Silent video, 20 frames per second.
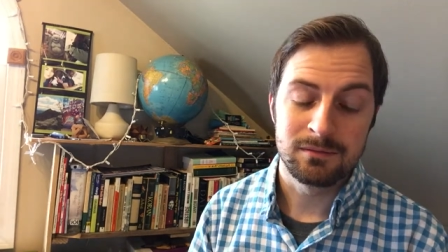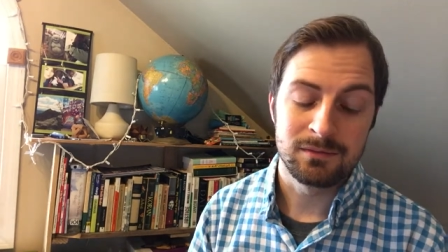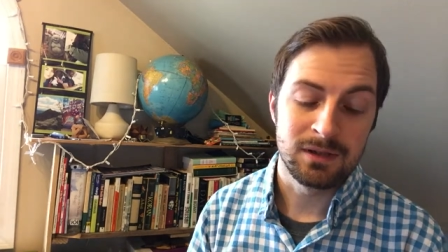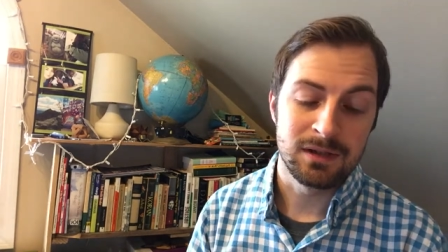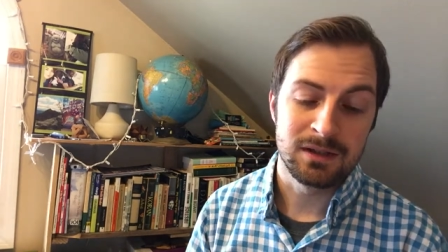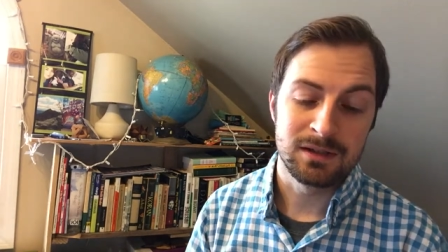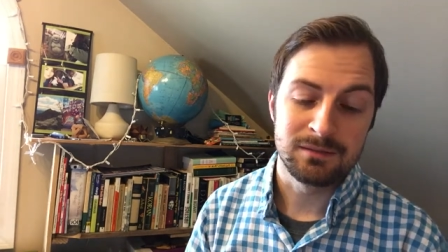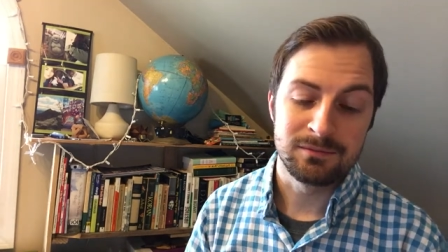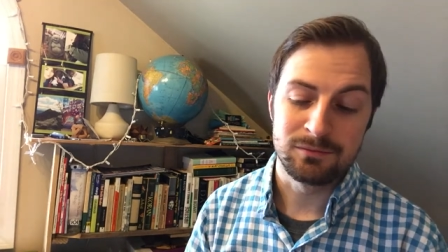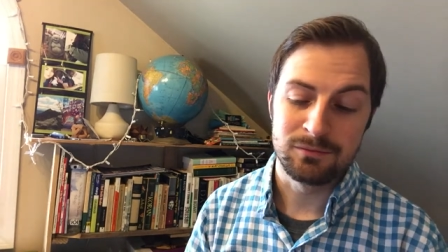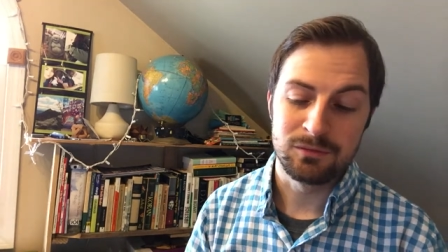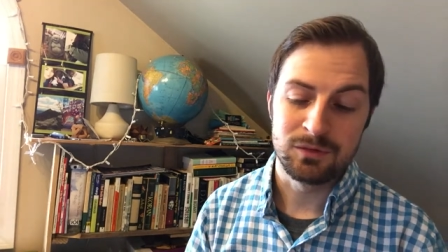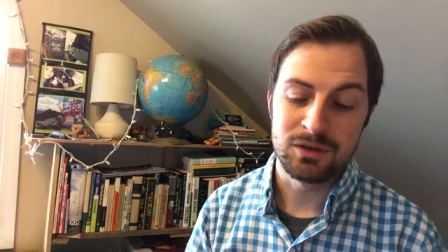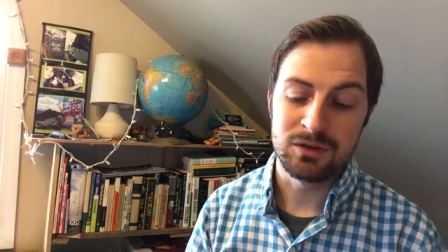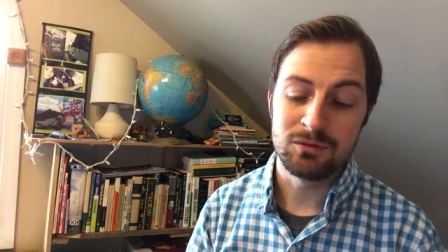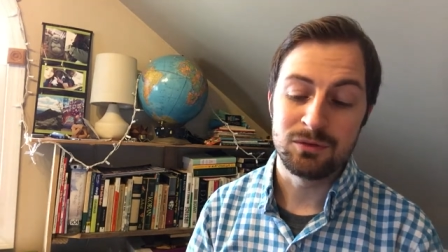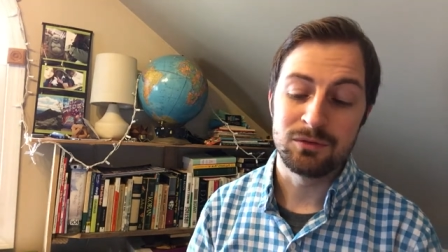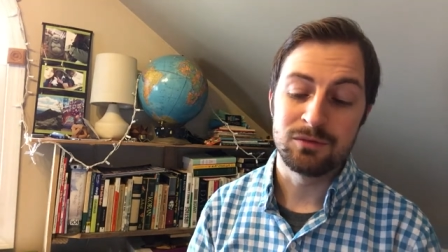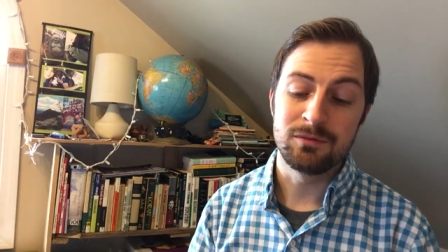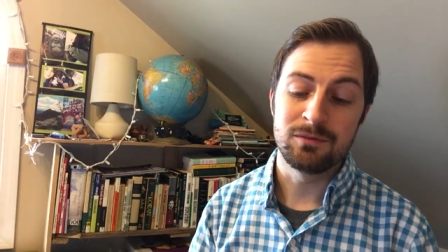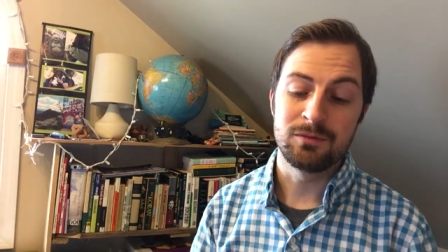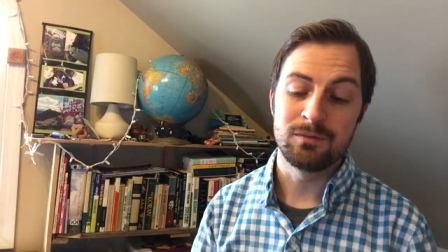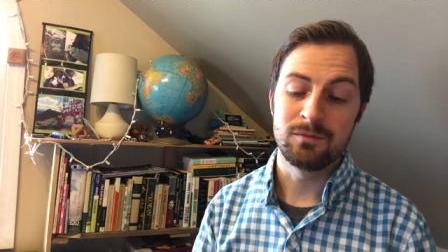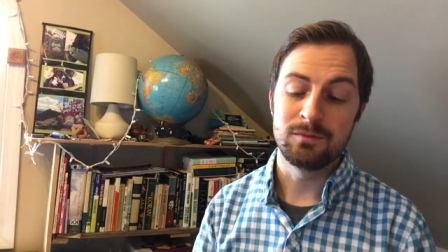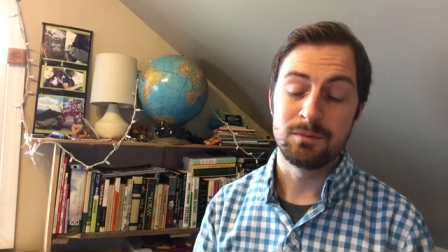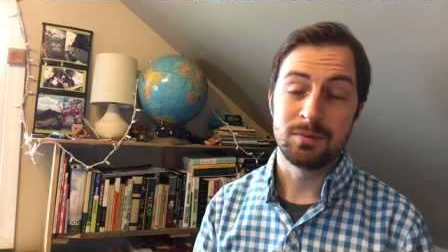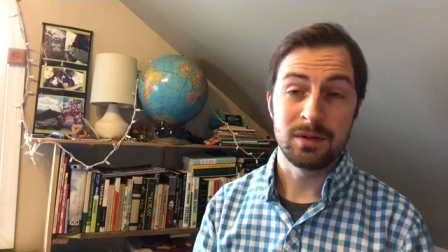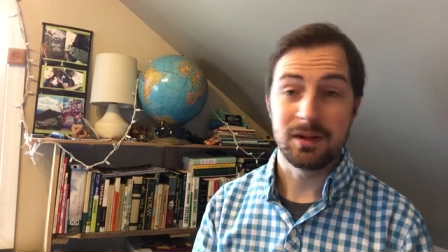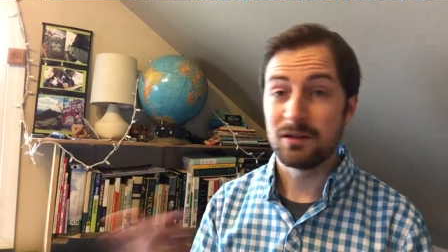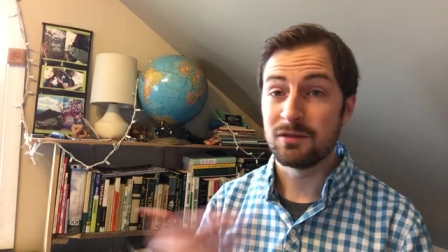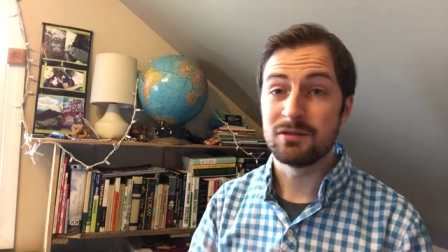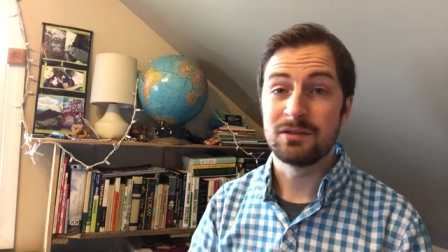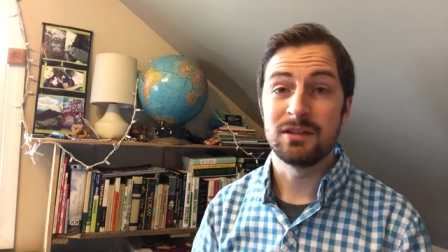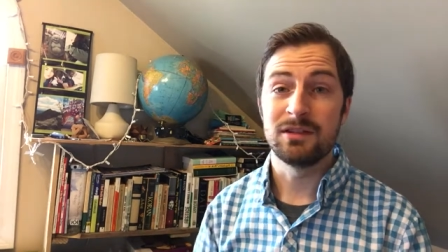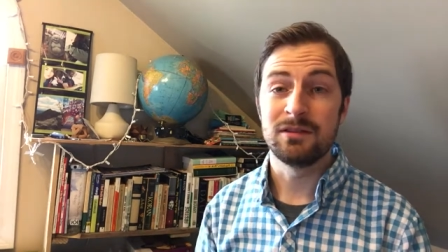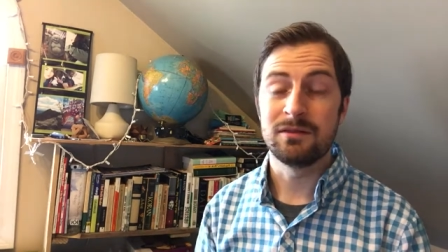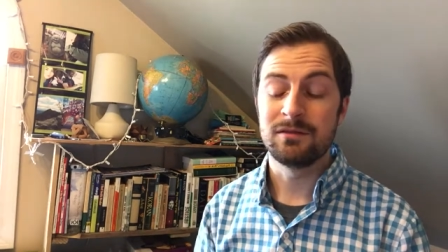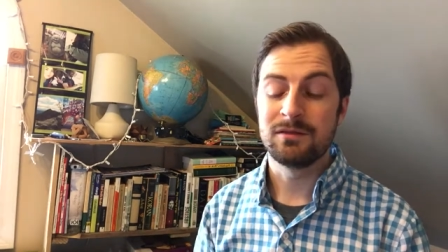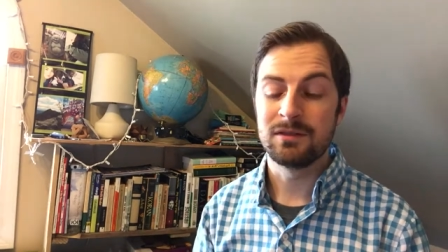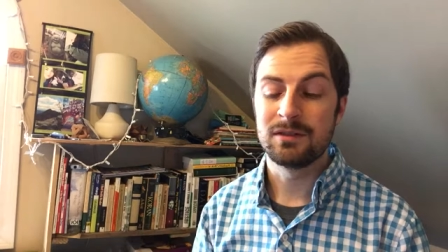um, we do it by
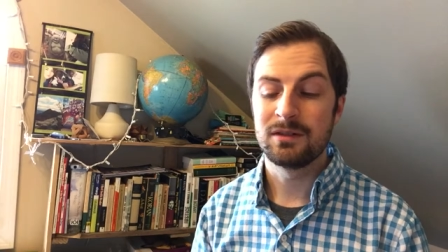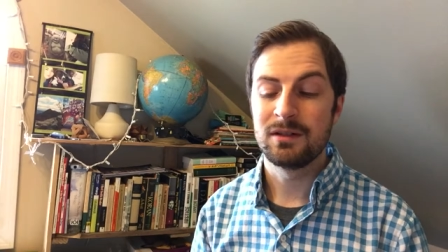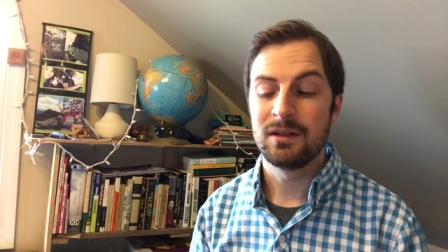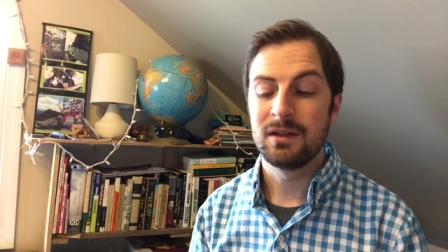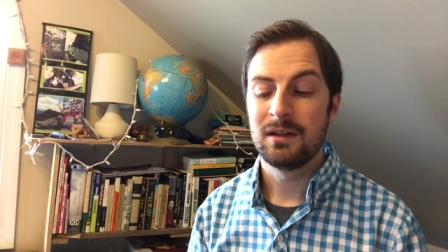ourselves.